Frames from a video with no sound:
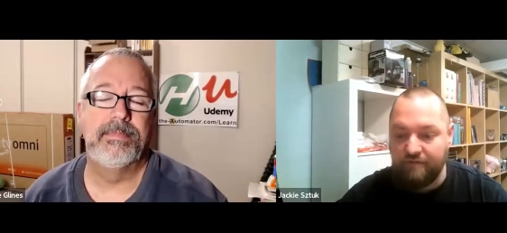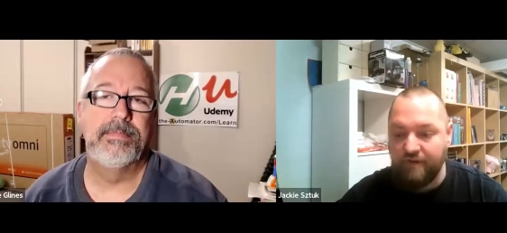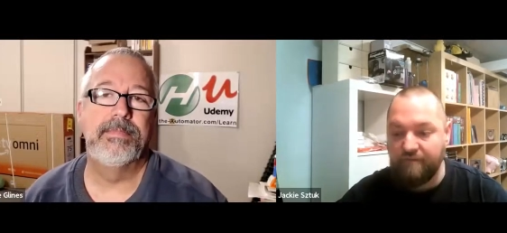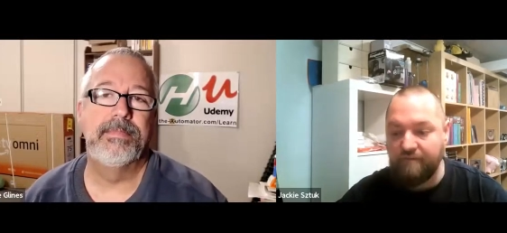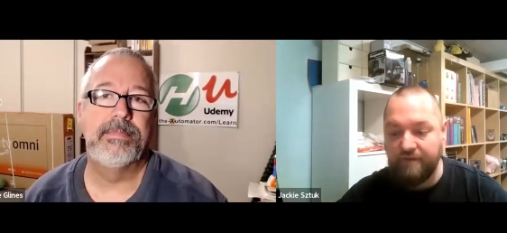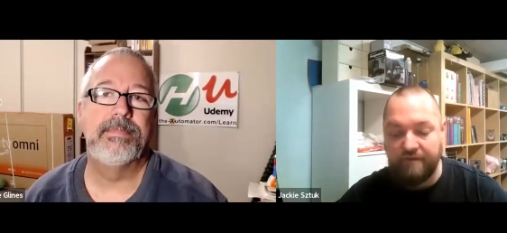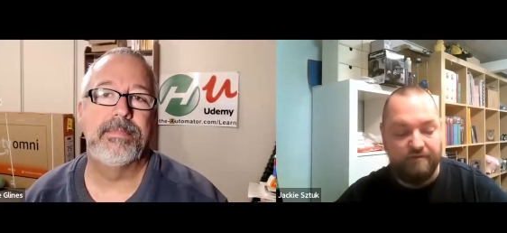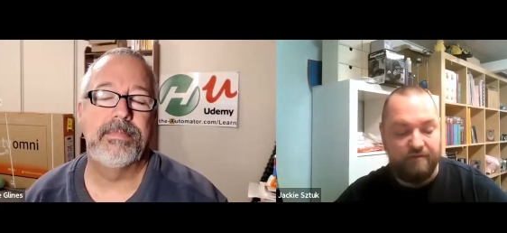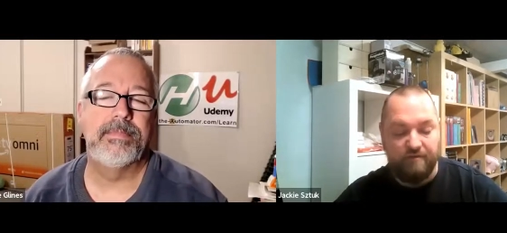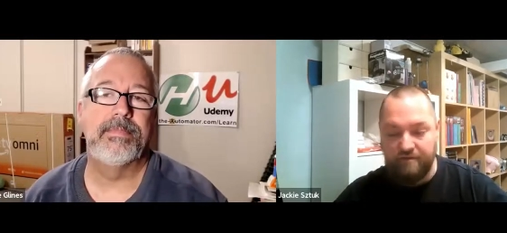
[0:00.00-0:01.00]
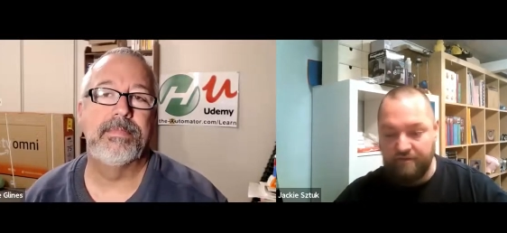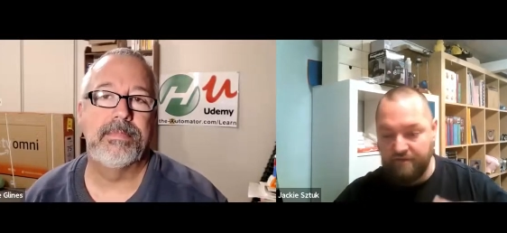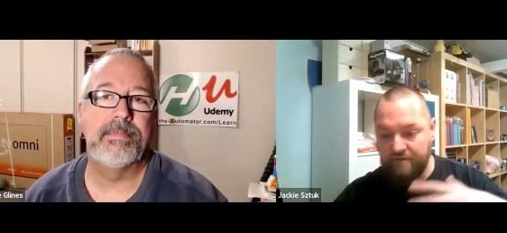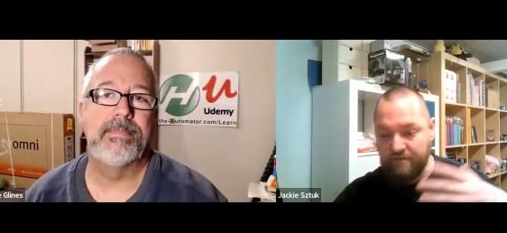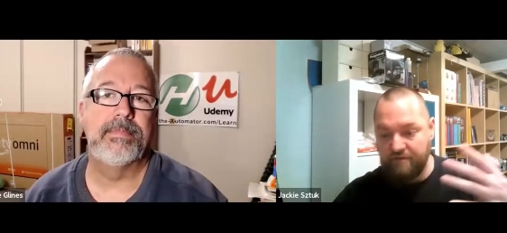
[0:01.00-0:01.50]
Speaker 1: of them is
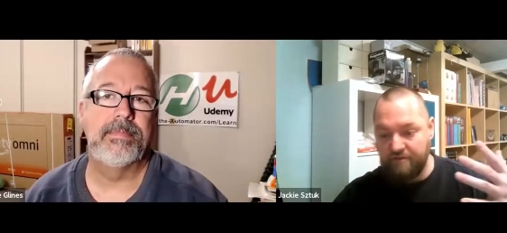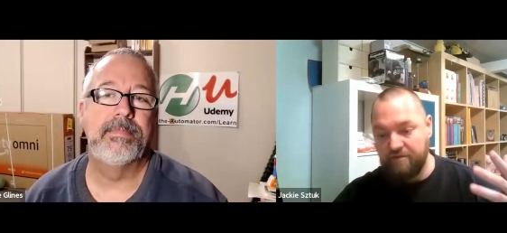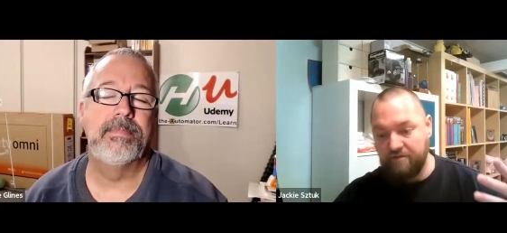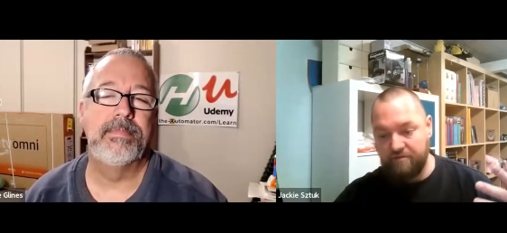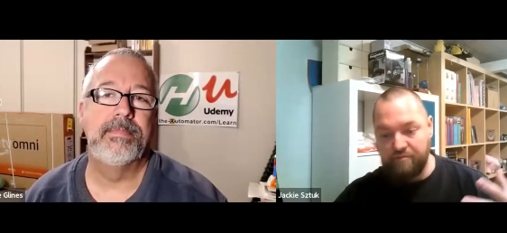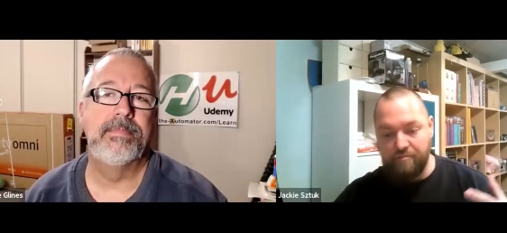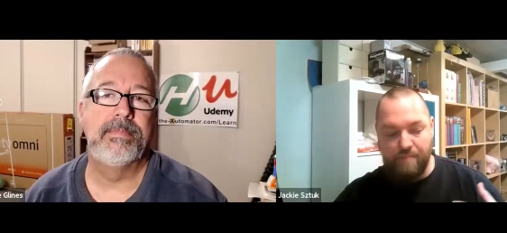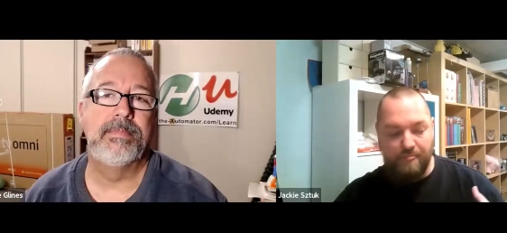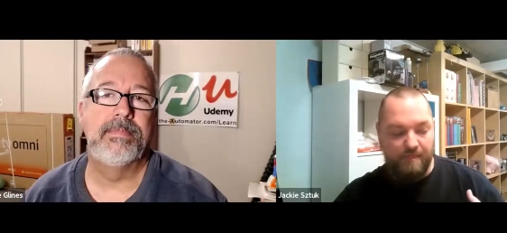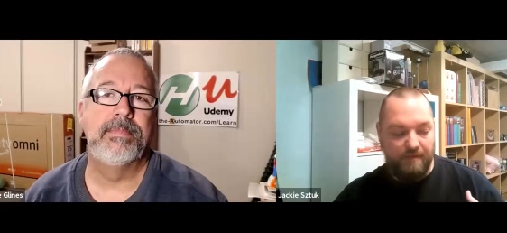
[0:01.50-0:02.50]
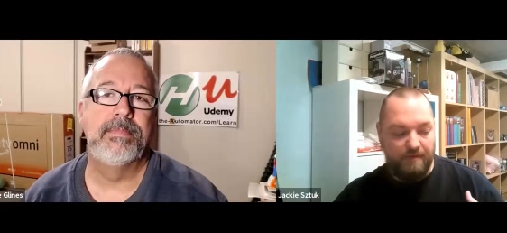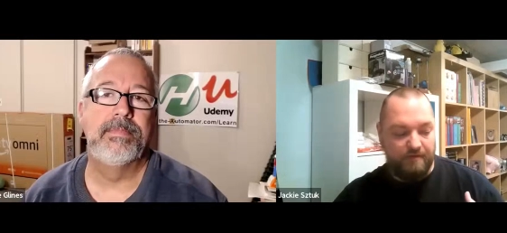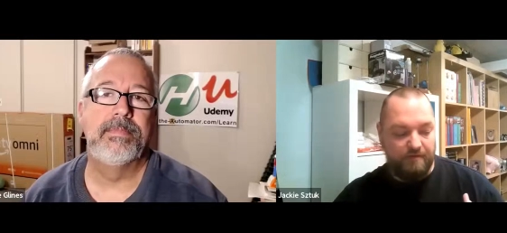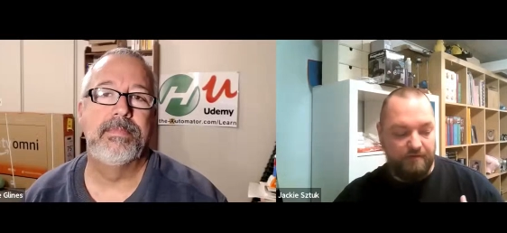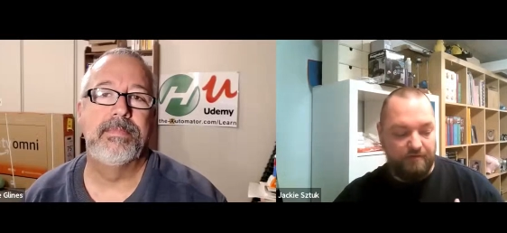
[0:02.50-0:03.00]

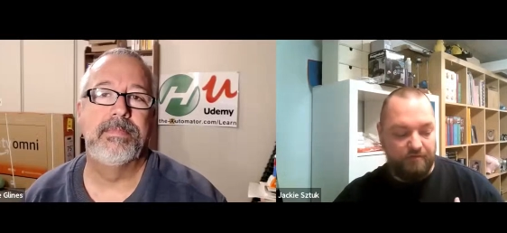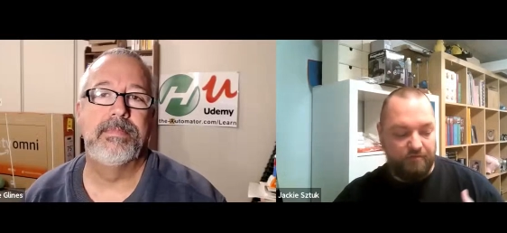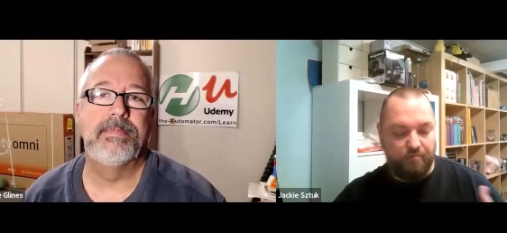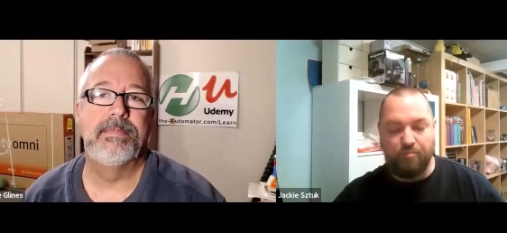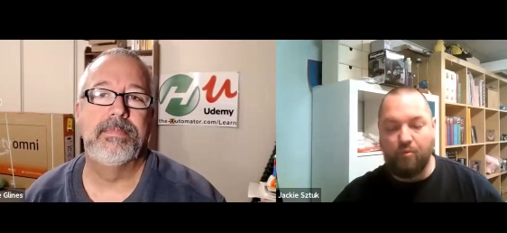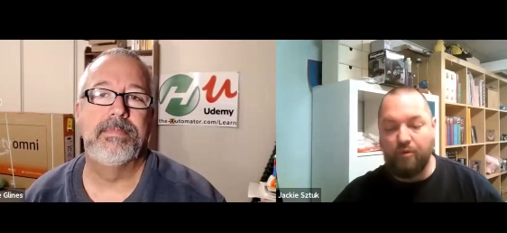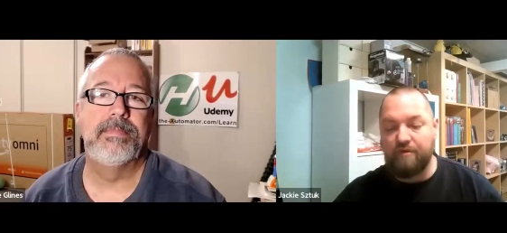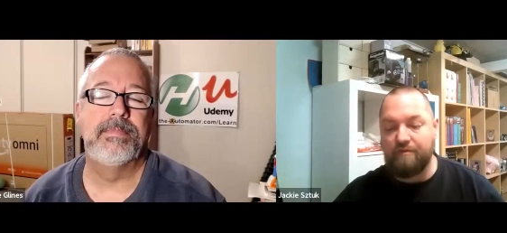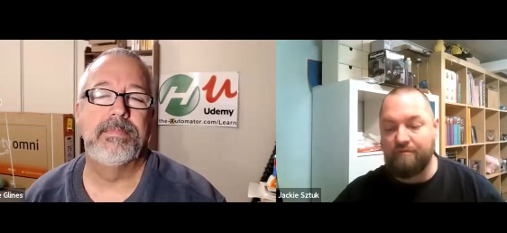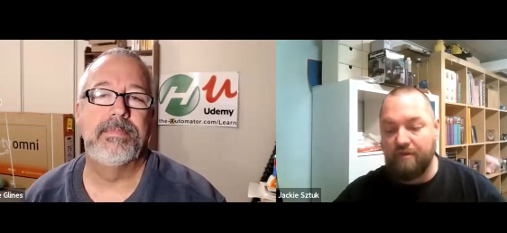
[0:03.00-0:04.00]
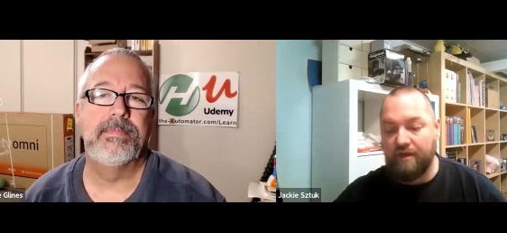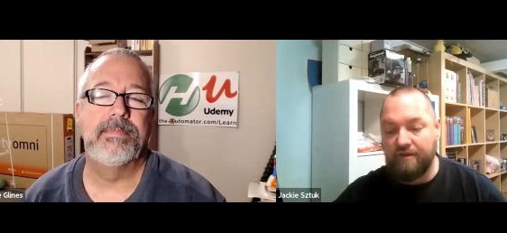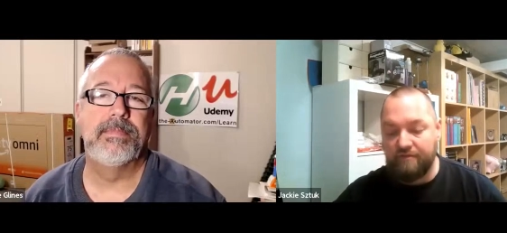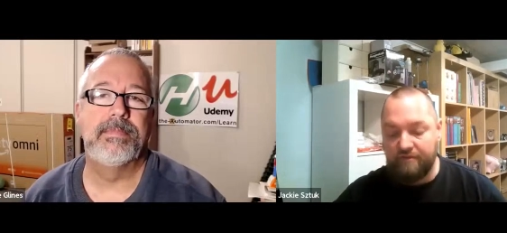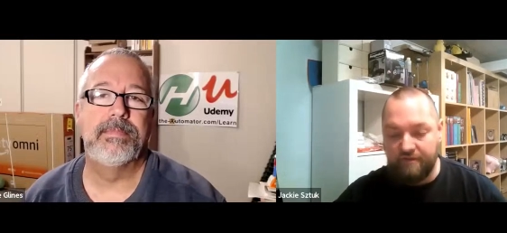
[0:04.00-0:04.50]
in support of
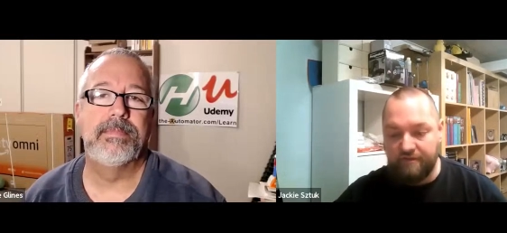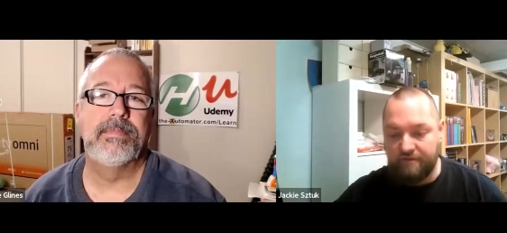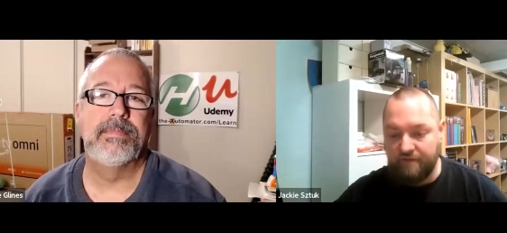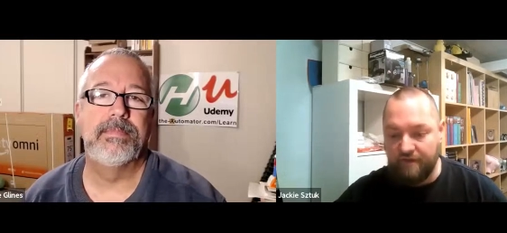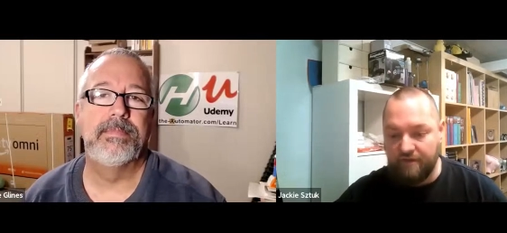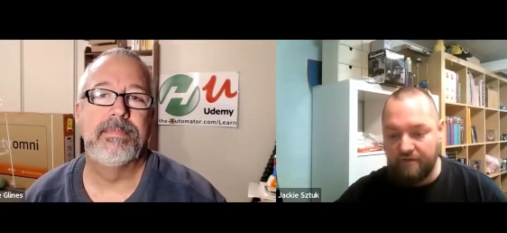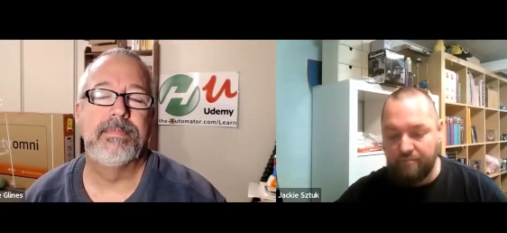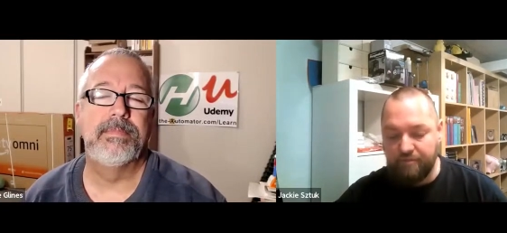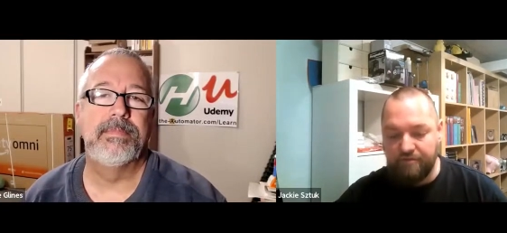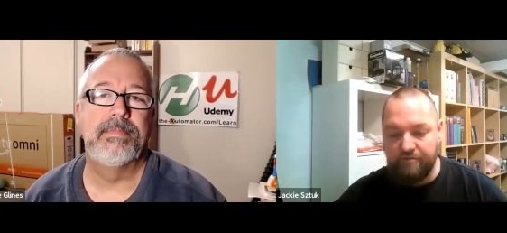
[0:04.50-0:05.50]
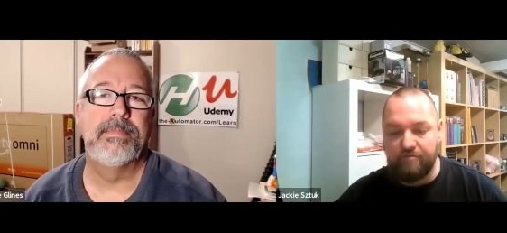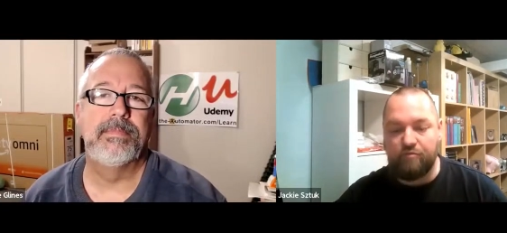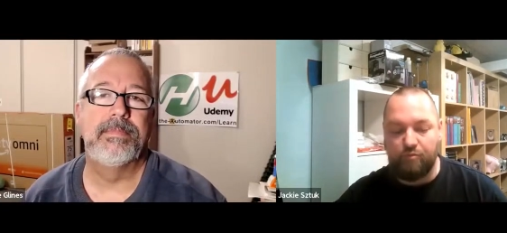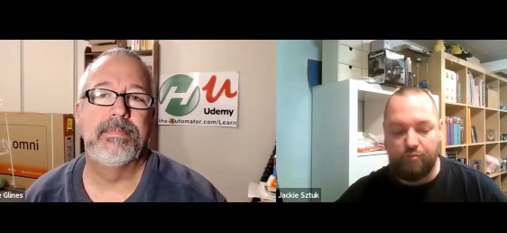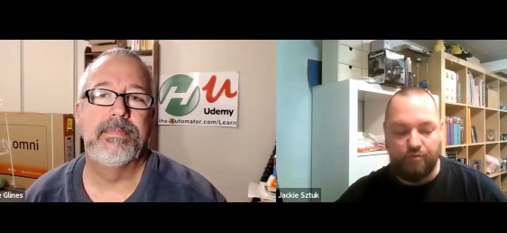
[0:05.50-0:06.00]
actually selling a piece of
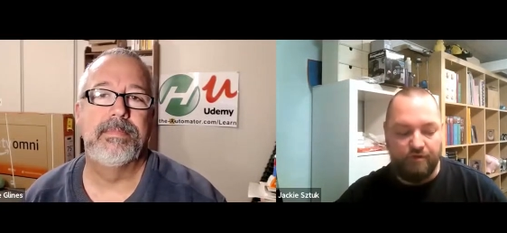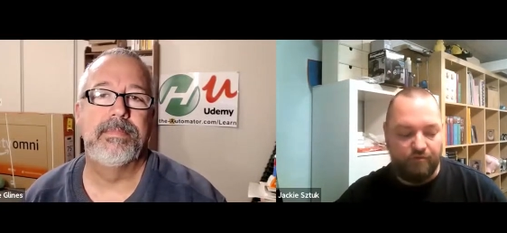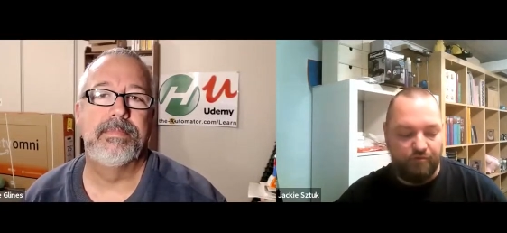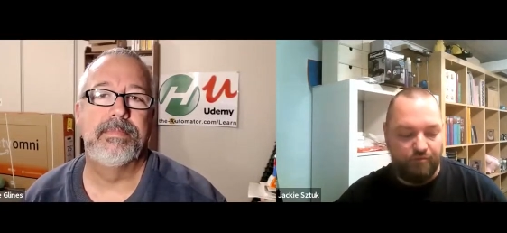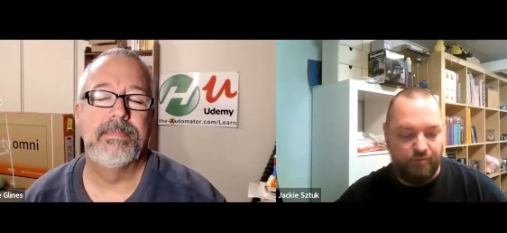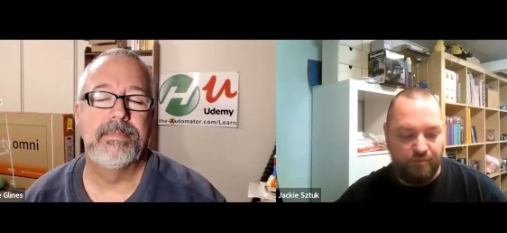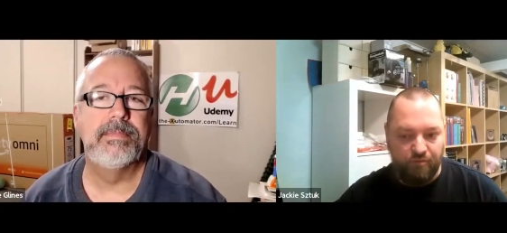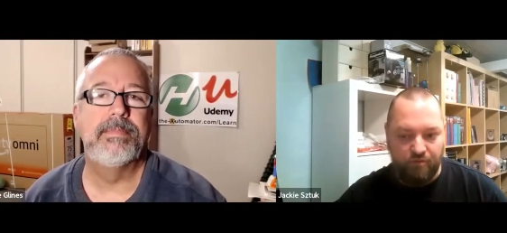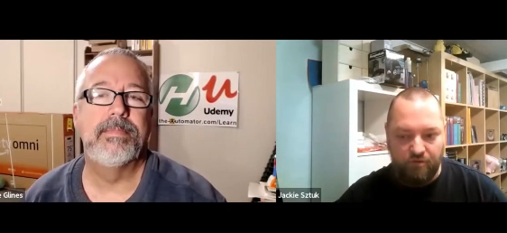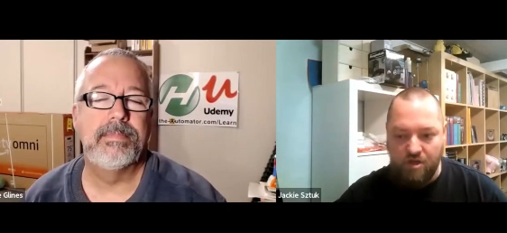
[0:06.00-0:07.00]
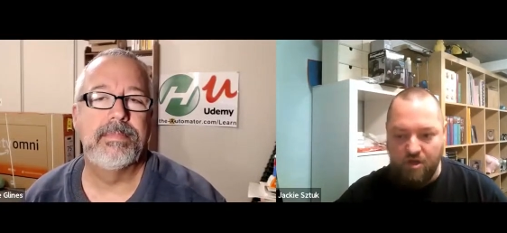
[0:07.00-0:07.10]
software to people,